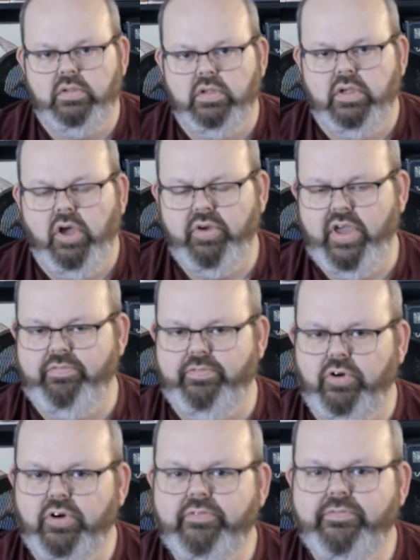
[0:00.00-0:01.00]
Okay,
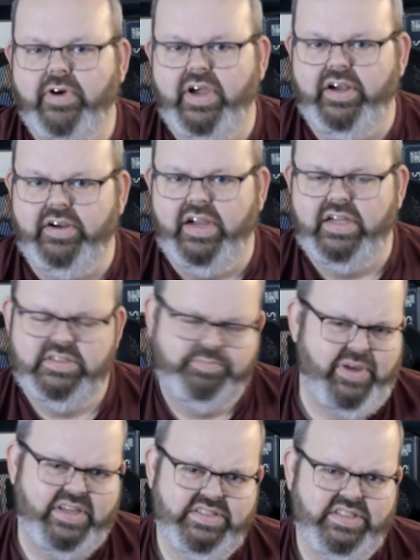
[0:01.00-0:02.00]
Flowing Fire. At its
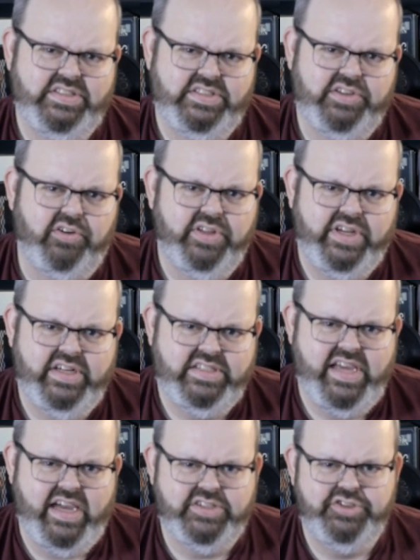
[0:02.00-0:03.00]
base, this is only an
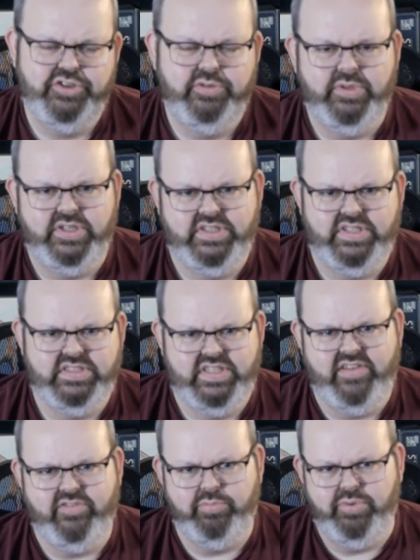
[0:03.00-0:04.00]
attack 2, but it does
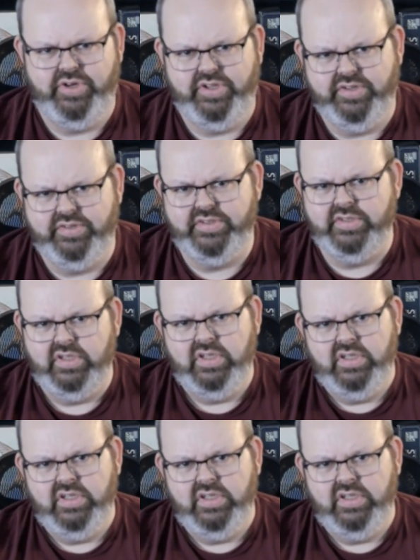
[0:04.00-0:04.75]
have a pretty good